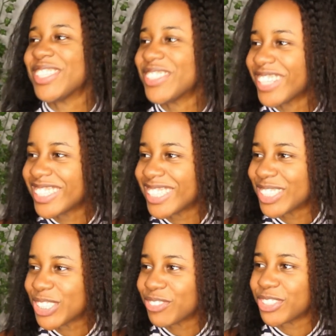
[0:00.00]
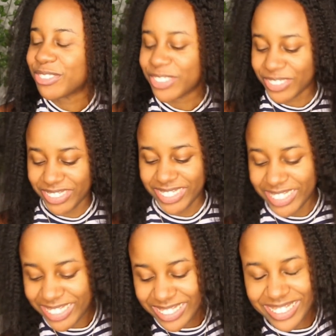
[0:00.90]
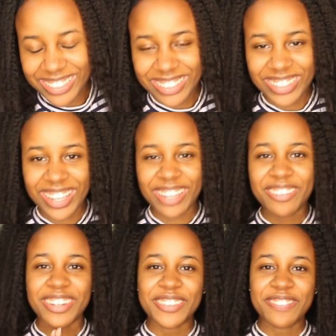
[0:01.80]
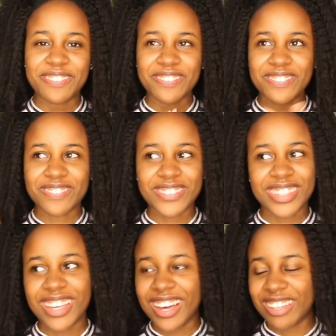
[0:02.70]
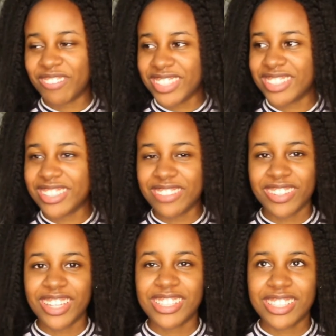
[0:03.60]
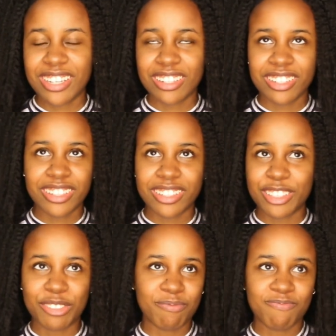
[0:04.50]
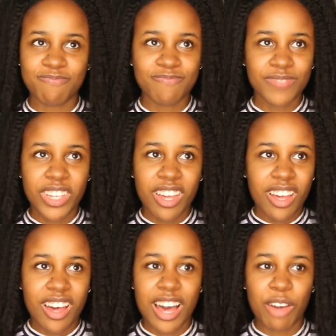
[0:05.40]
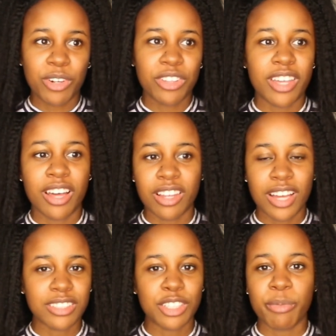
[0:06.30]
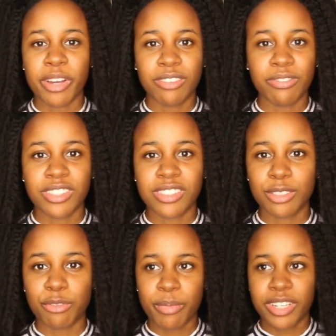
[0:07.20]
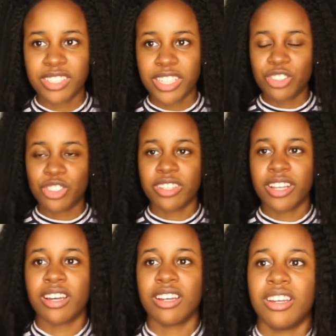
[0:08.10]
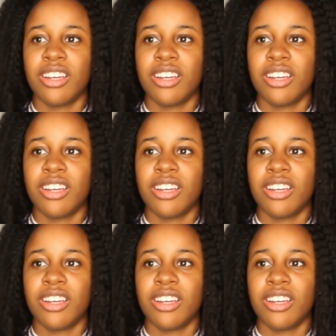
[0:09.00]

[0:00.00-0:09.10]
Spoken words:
That sounds so beautiful. Okay, well, yeah, basically what that said, like, I want that lasting benefits of meditation that,